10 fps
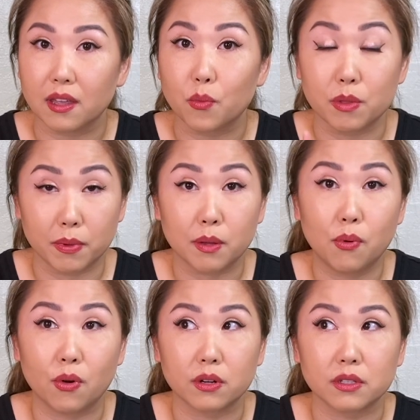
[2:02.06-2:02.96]
with big
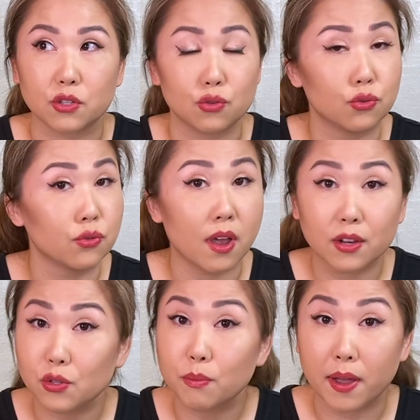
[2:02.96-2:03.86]
pores, you do
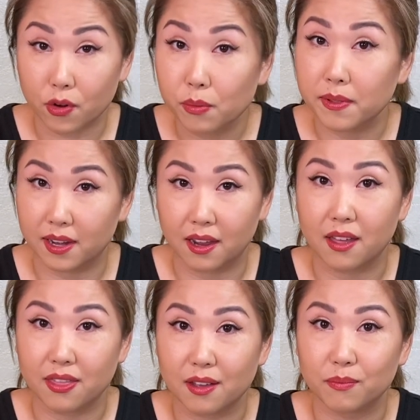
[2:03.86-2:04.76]
not do microblading
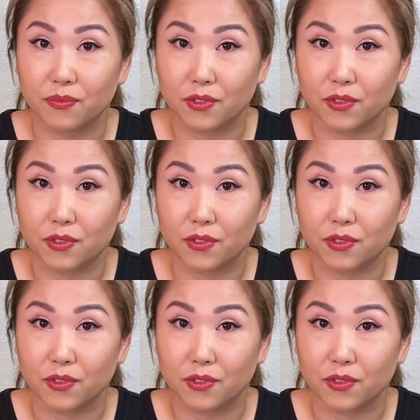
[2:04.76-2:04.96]
on them.